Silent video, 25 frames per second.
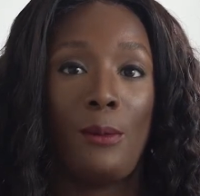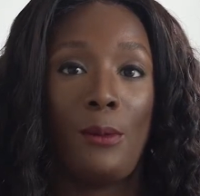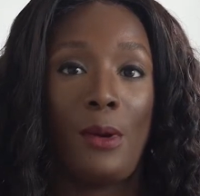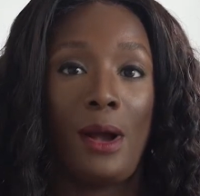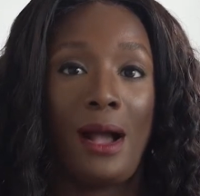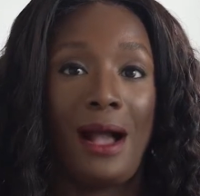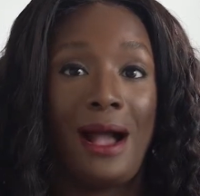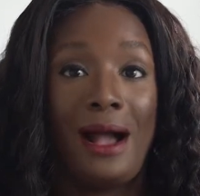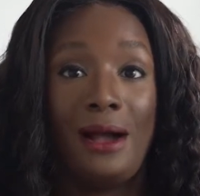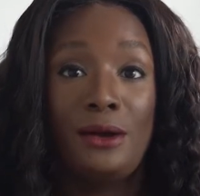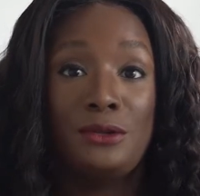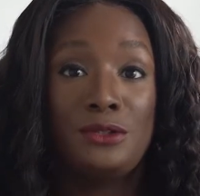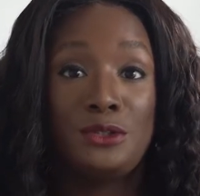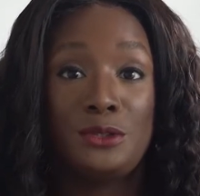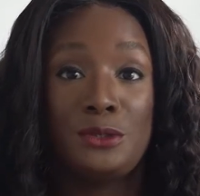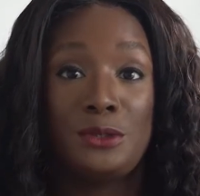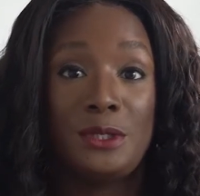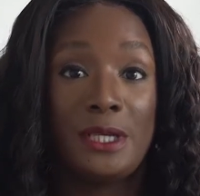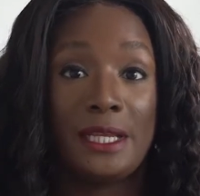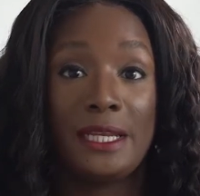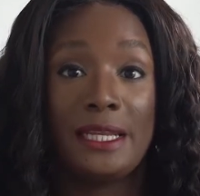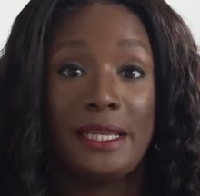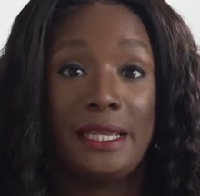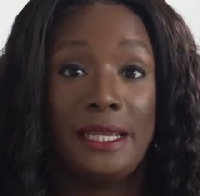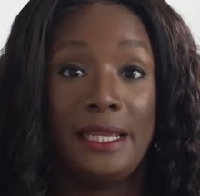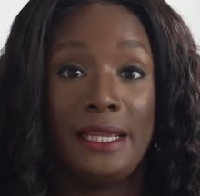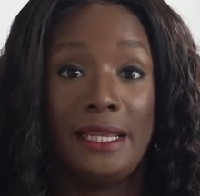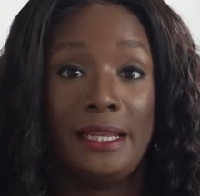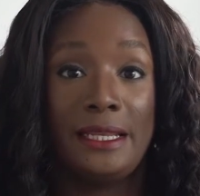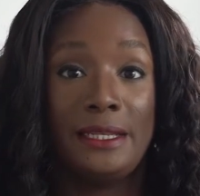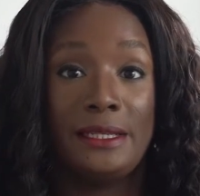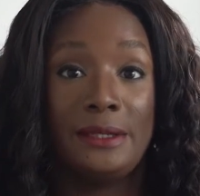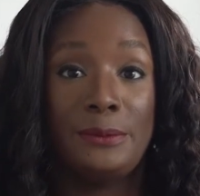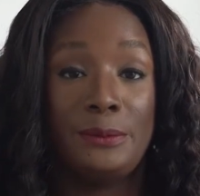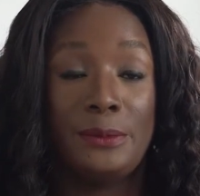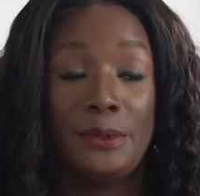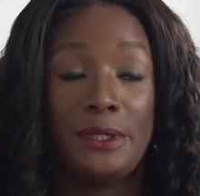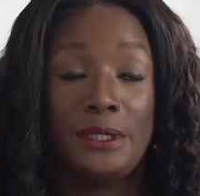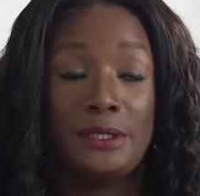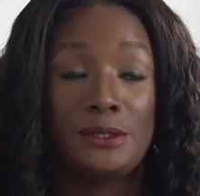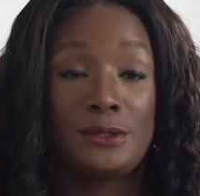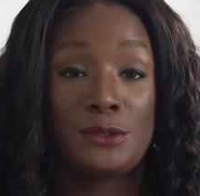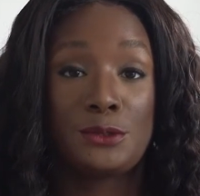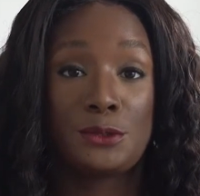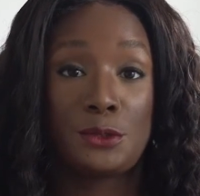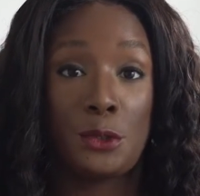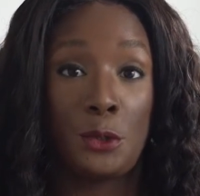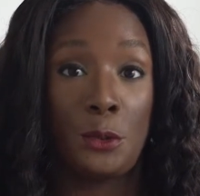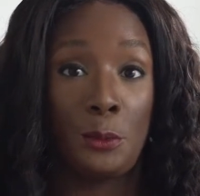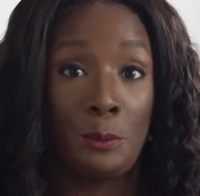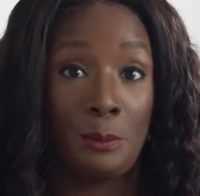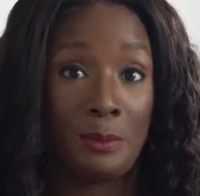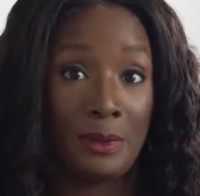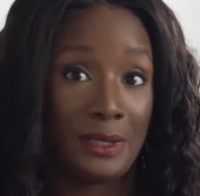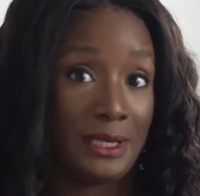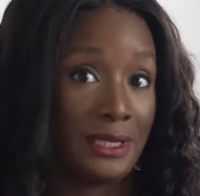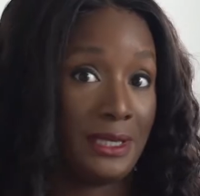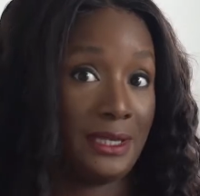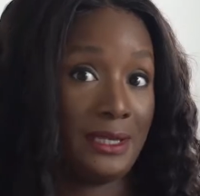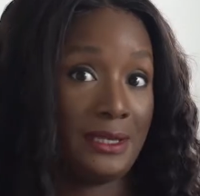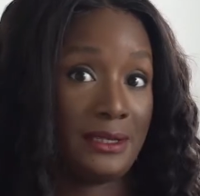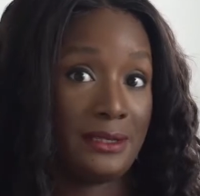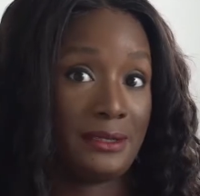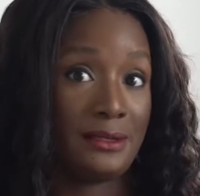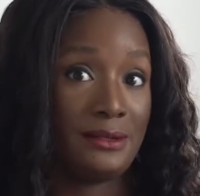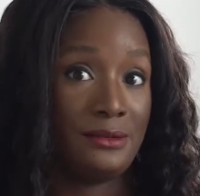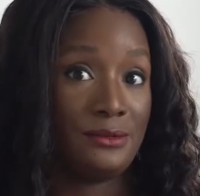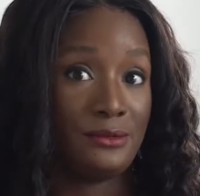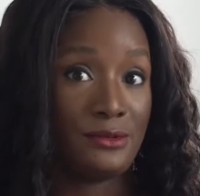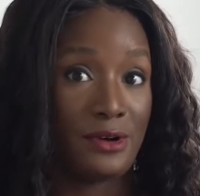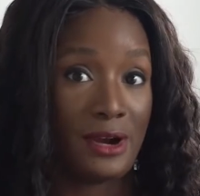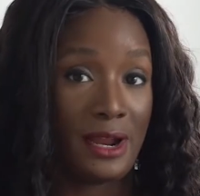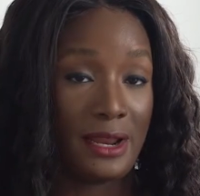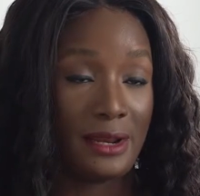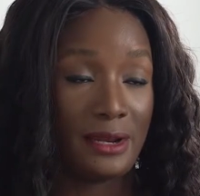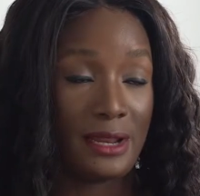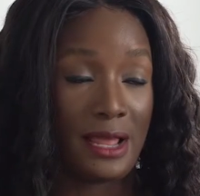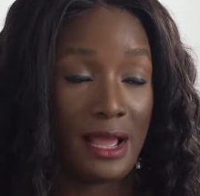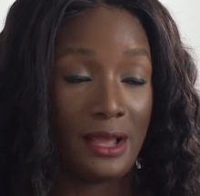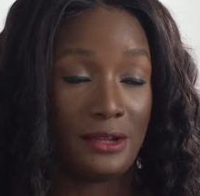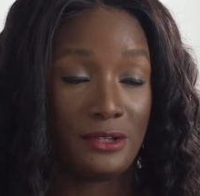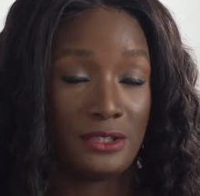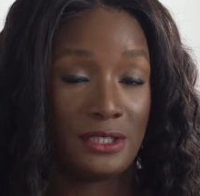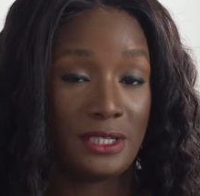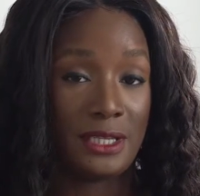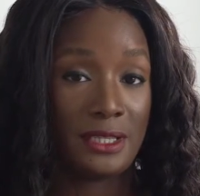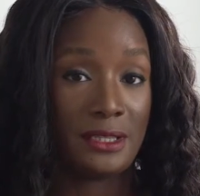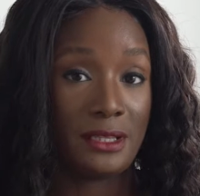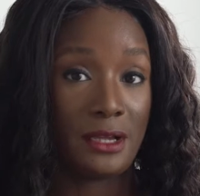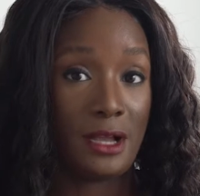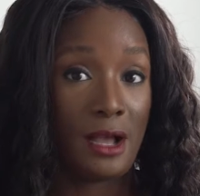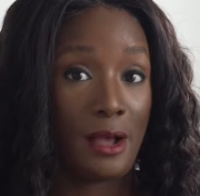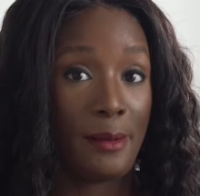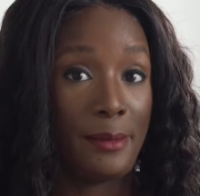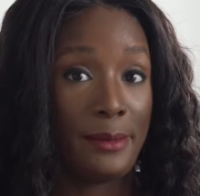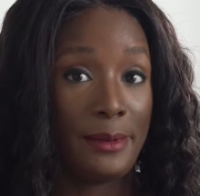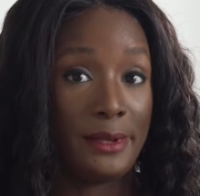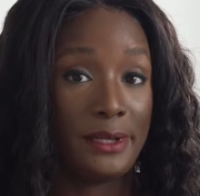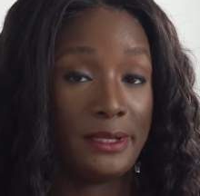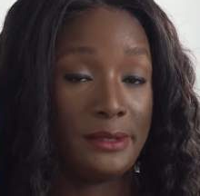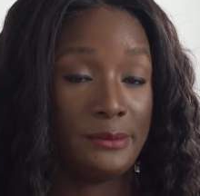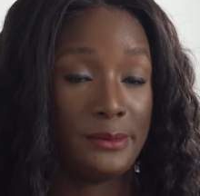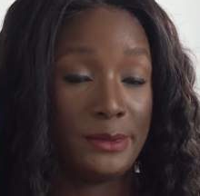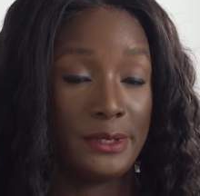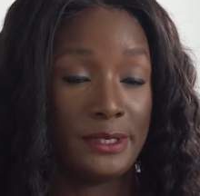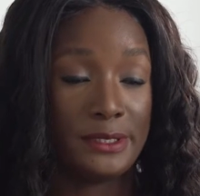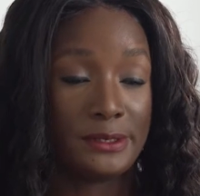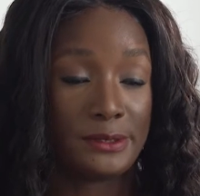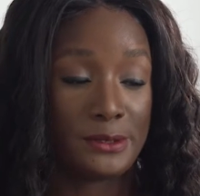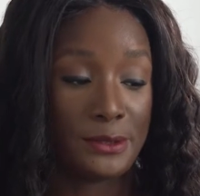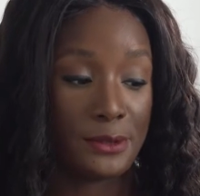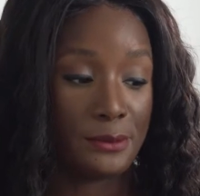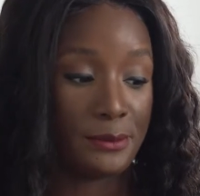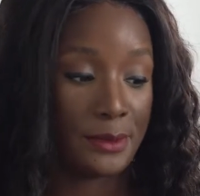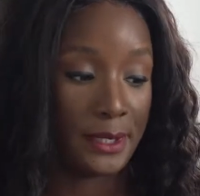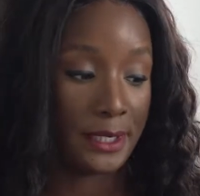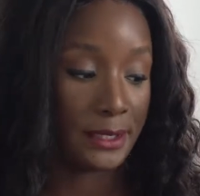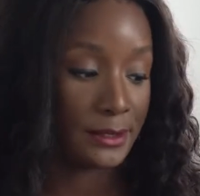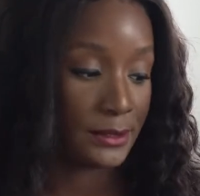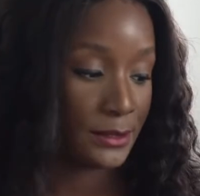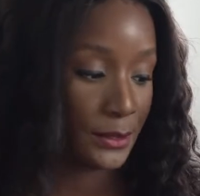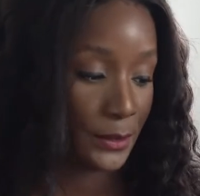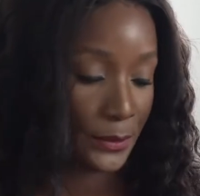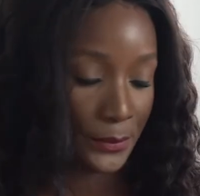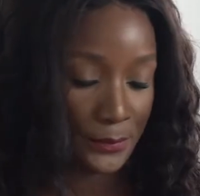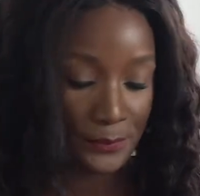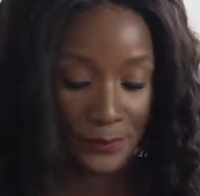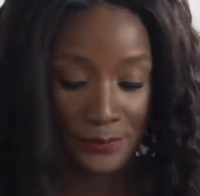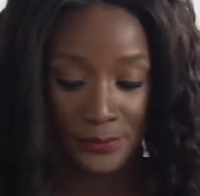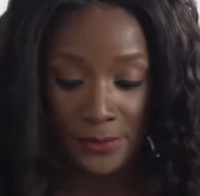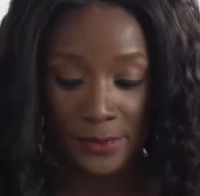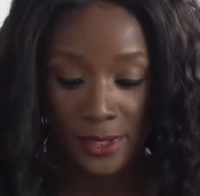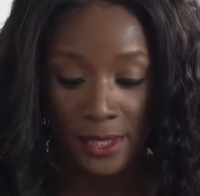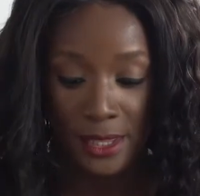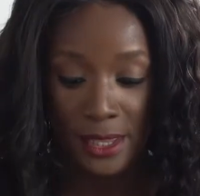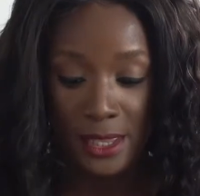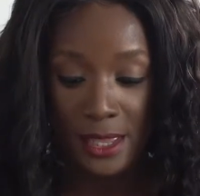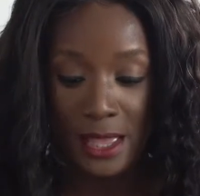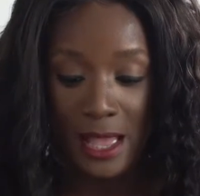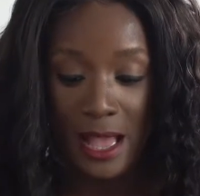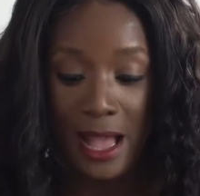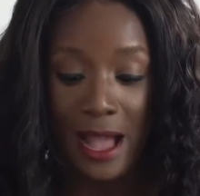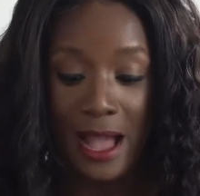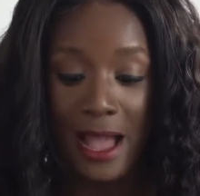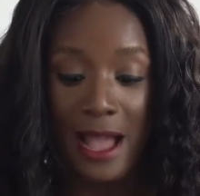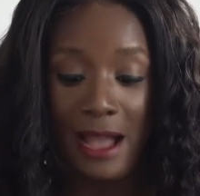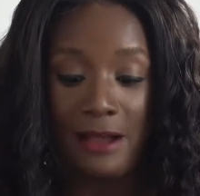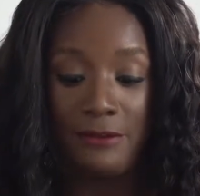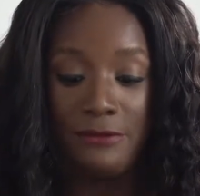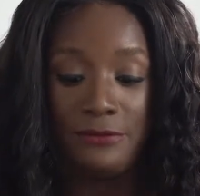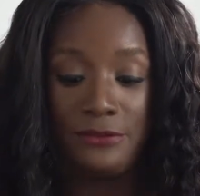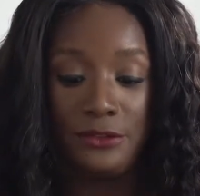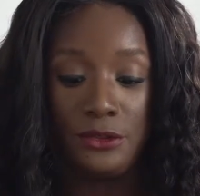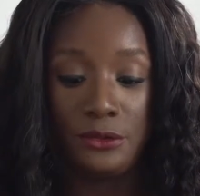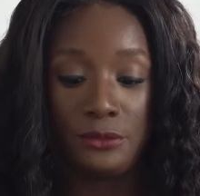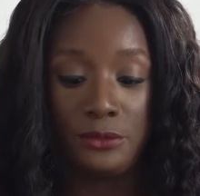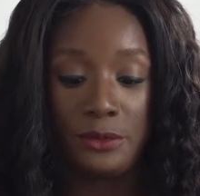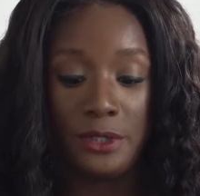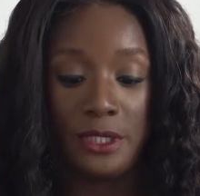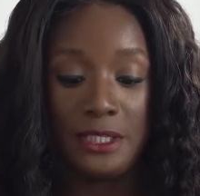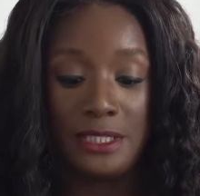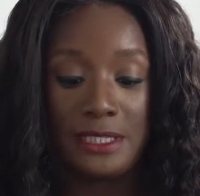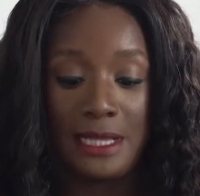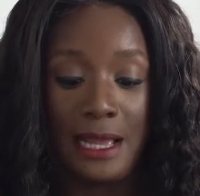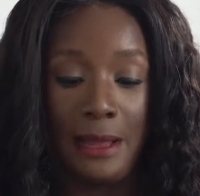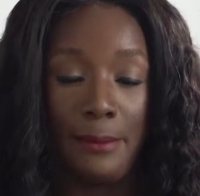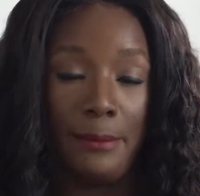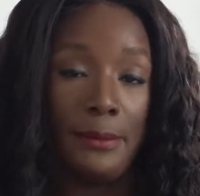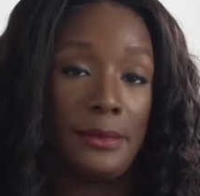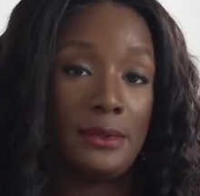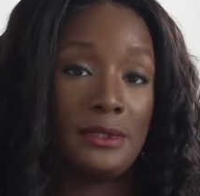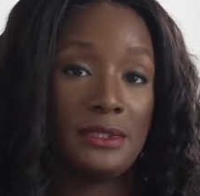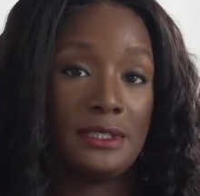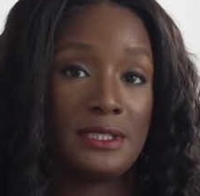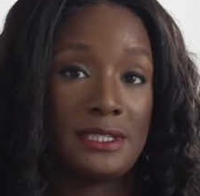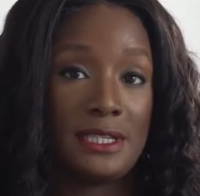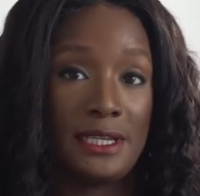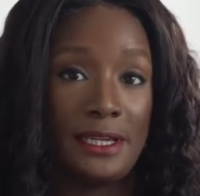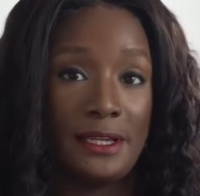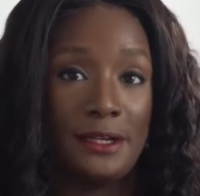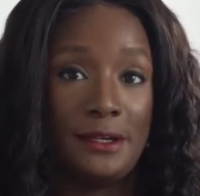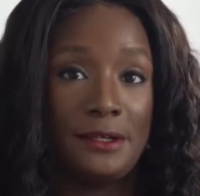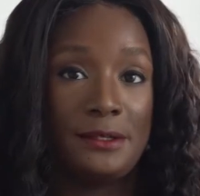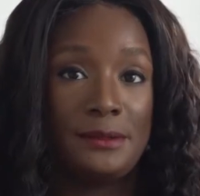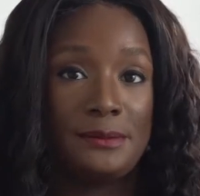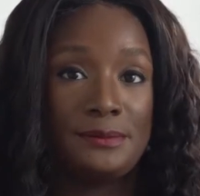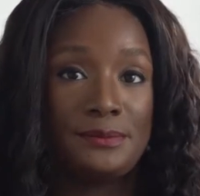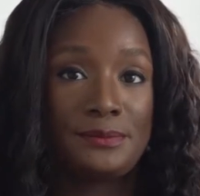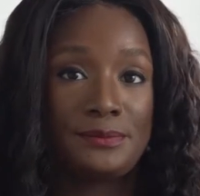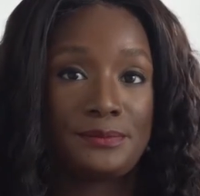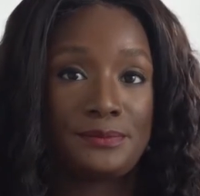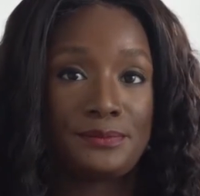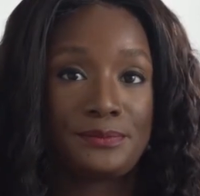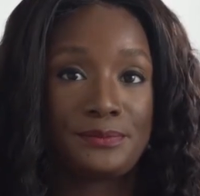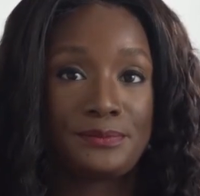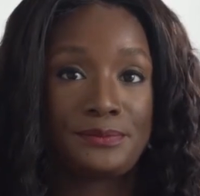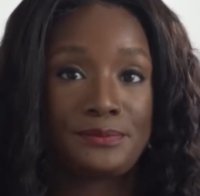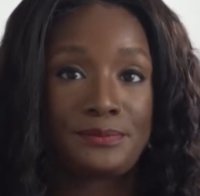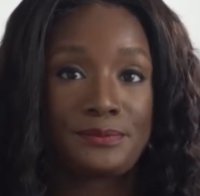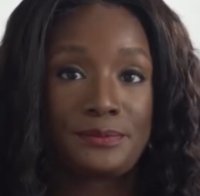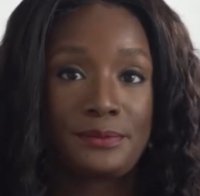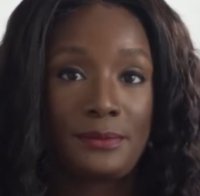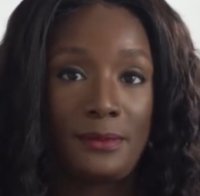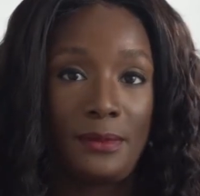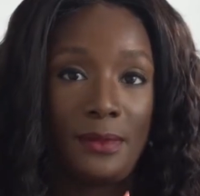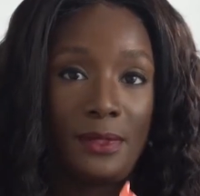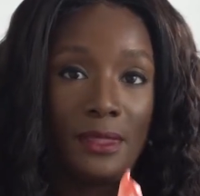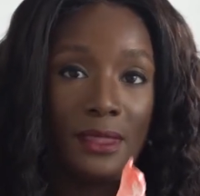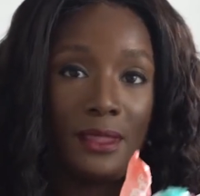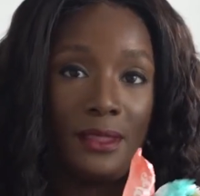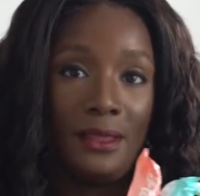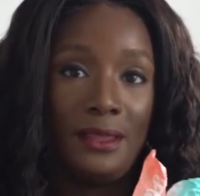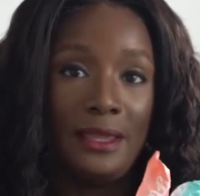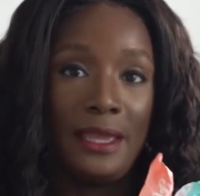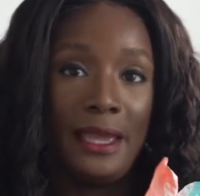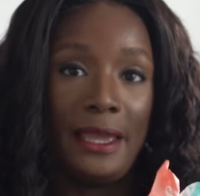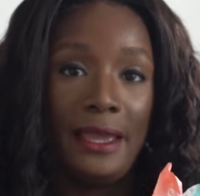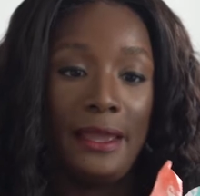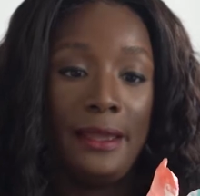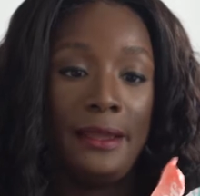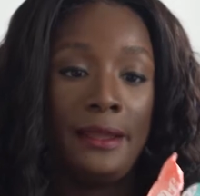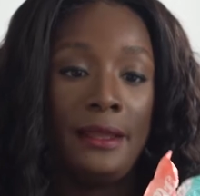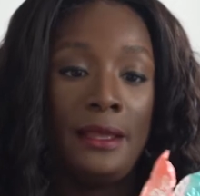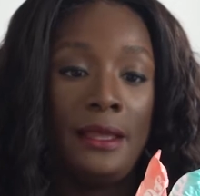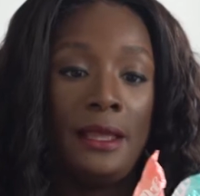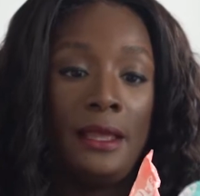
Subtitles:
how do you get it in when it's so big, right? How do you get the cup in when it's so big? So I have 3 tampons here. Okay,